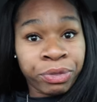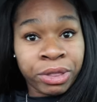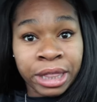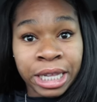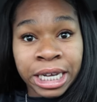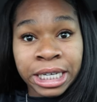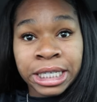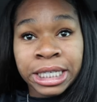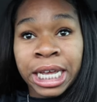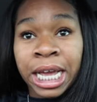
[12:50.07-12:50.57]

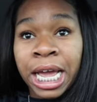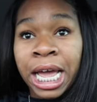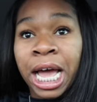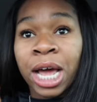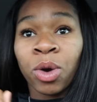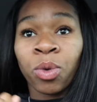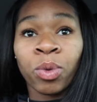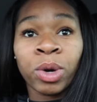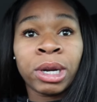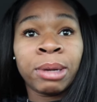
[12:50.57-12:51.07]
that's that
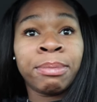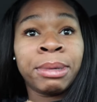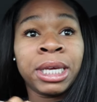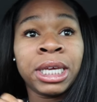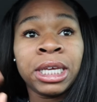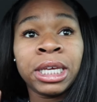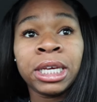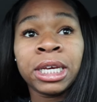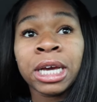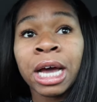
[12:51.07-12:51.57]
i don't want to
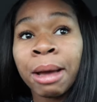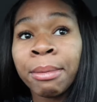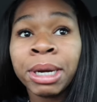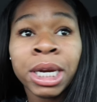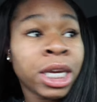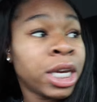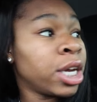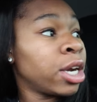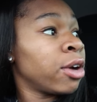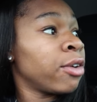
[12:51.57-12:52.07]
be coming
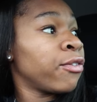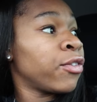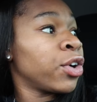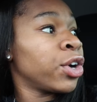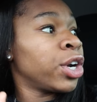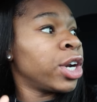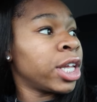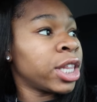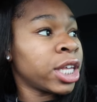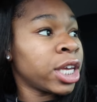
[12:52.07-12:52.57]
in here for
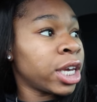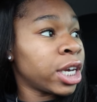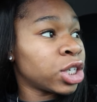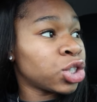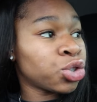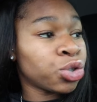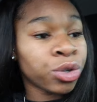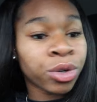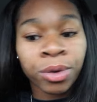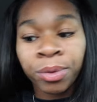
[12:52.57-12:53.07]
another
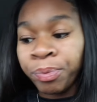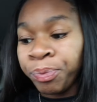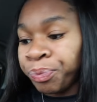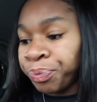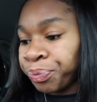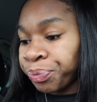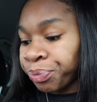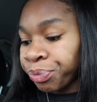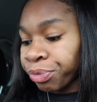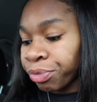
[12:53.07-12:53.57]
extra
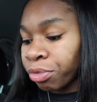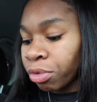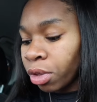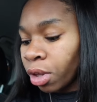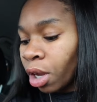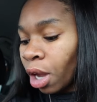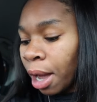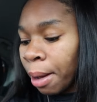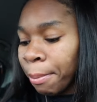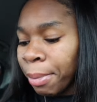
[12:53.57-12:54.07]

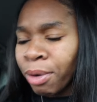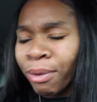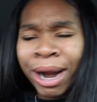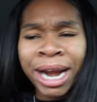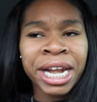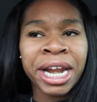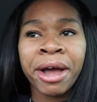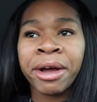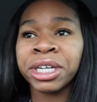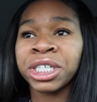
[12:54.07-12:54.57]
but
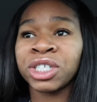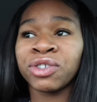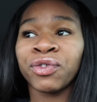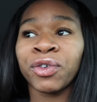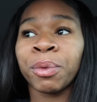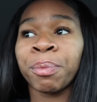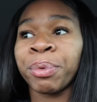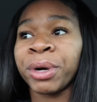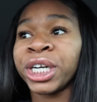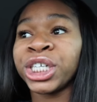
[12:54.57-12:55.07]
right now i just
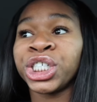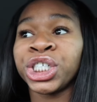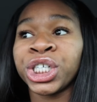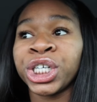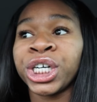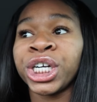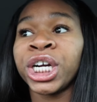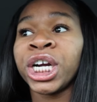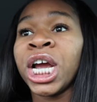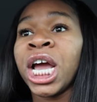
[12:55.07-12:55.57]
feel
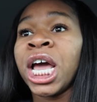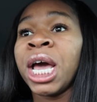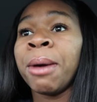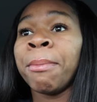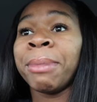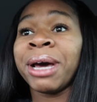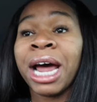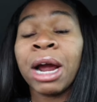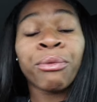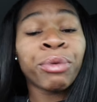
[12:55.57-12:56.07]
pressure
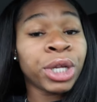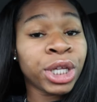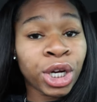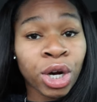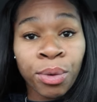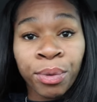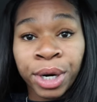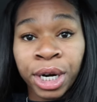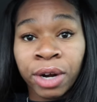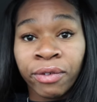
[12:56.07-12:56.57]
but i really
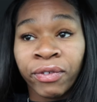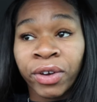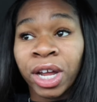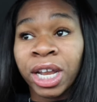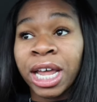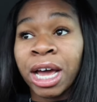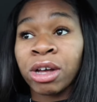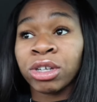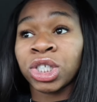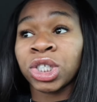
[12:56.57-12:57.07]
don't want it to
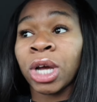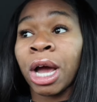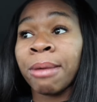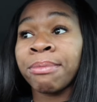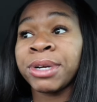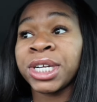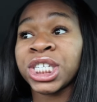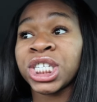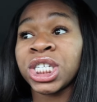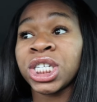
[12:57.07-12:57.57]
fall out so
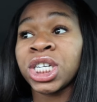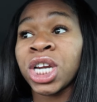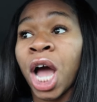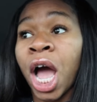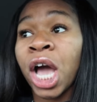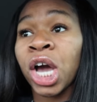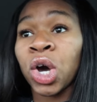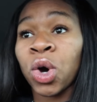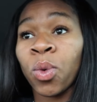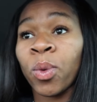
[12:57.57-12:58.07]
i'm just
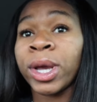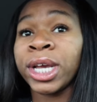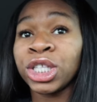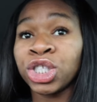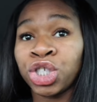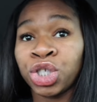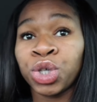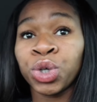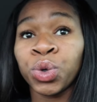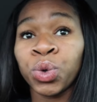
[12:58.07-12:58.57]
not going
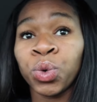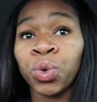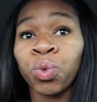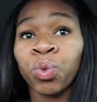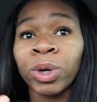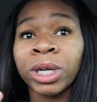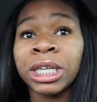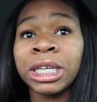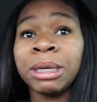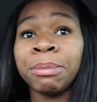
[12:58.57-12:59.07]
to
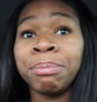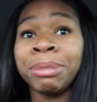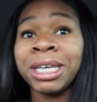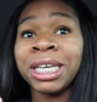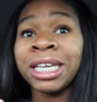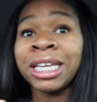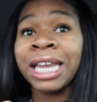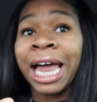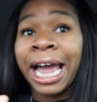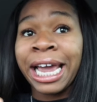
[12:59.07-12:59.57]
really
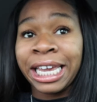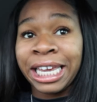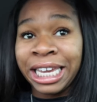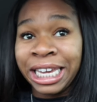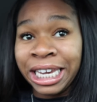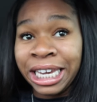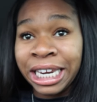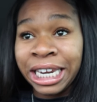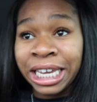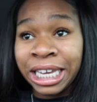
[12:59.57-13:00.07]
be like
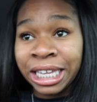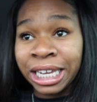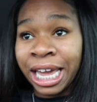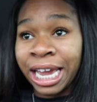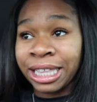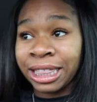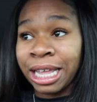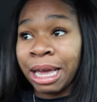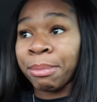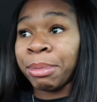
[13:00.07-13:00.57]
eating
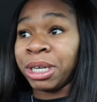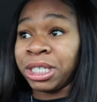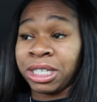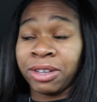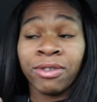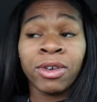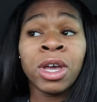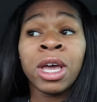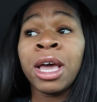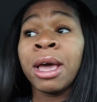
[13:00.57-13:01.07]
like that because
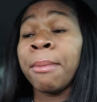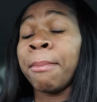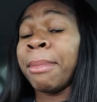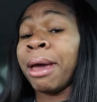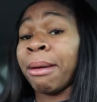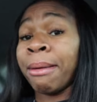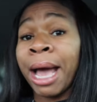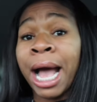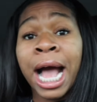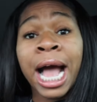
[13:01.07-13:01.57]
of,
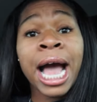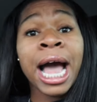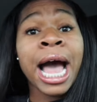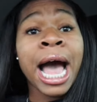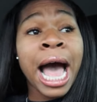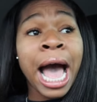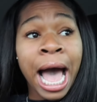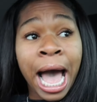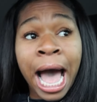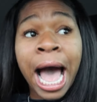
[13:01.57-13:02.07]
baby i
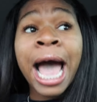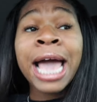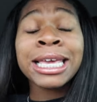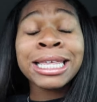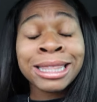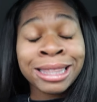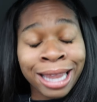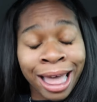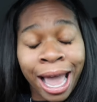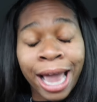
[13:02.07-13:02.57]
i
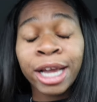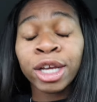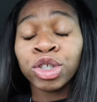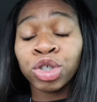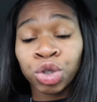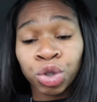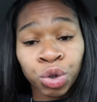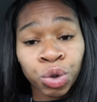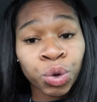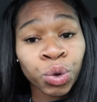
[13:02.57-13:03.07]
like
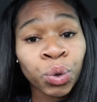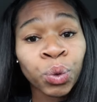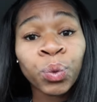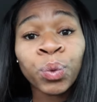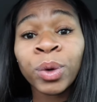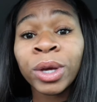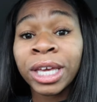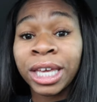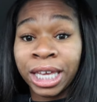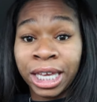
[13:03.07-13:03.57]

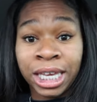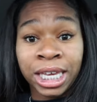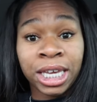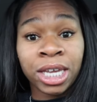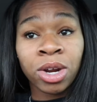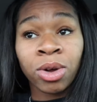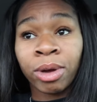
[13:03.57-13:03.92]
to eat